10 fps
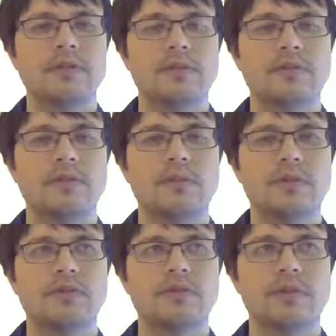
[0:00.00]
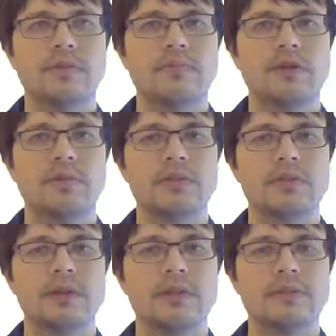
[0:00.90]
instance, to monitor the deployment to
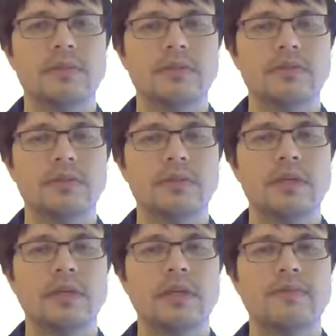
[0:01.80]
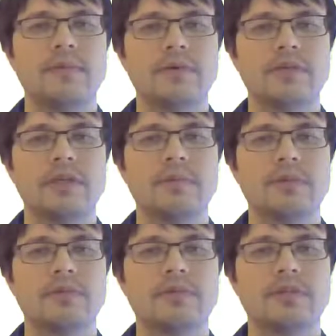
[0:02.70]
the hardware nodes. And we're also
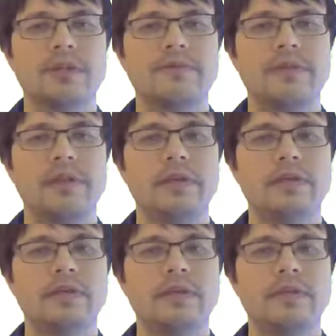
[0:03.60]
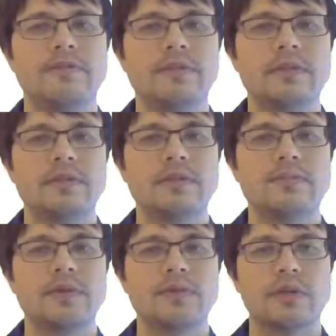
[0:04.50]
able to inject failures, for instance,
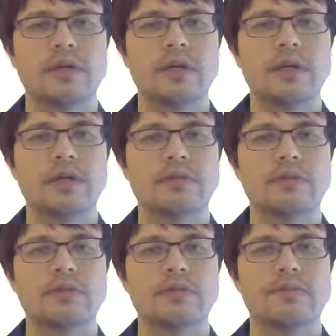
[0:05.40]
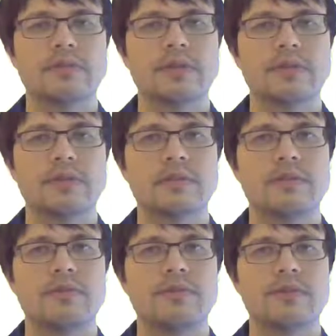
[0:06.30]
provoking a hard or a soft kills
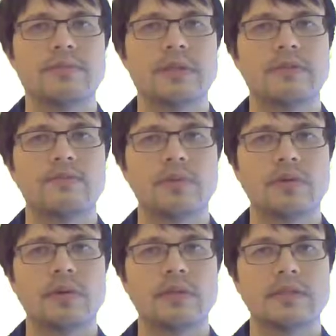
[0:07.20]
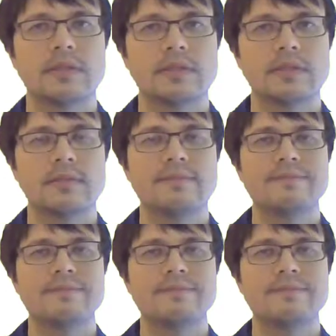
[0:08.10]
of a respective broker instance.